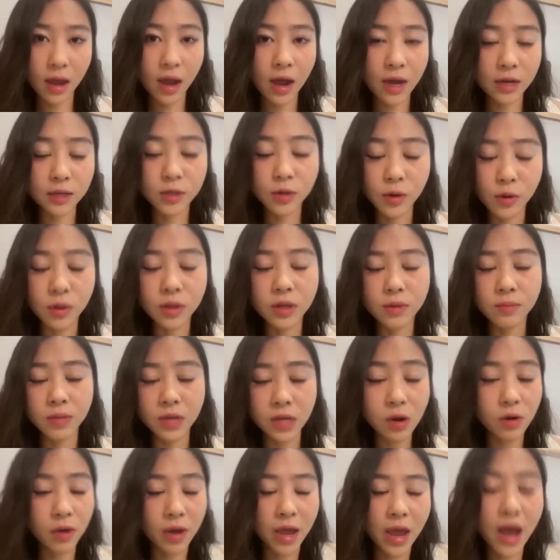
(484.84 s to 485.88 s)
I told him
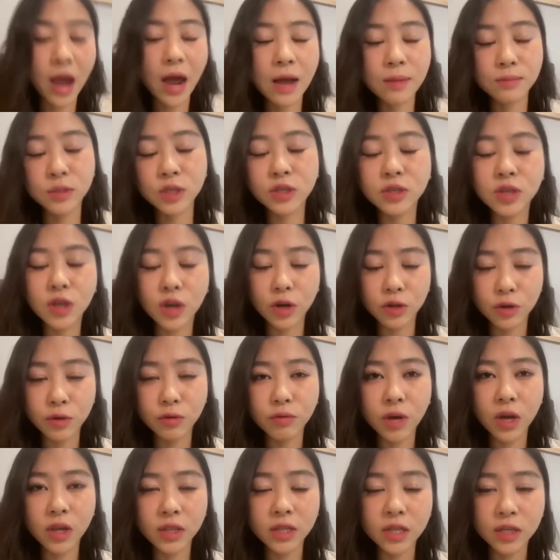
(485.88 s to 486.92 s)
that okay, I'm just gonna
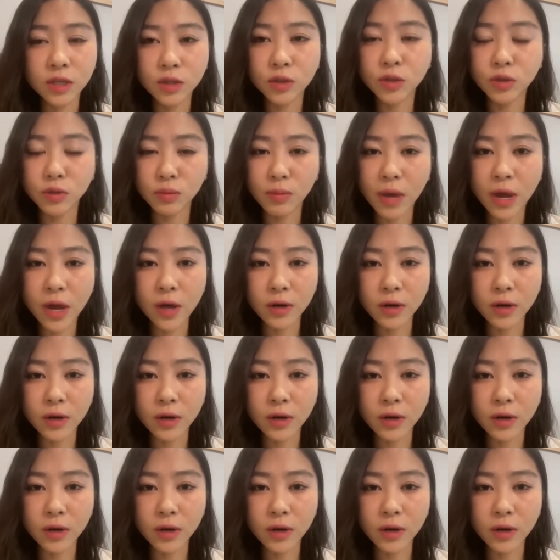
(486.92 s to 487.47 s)
run into my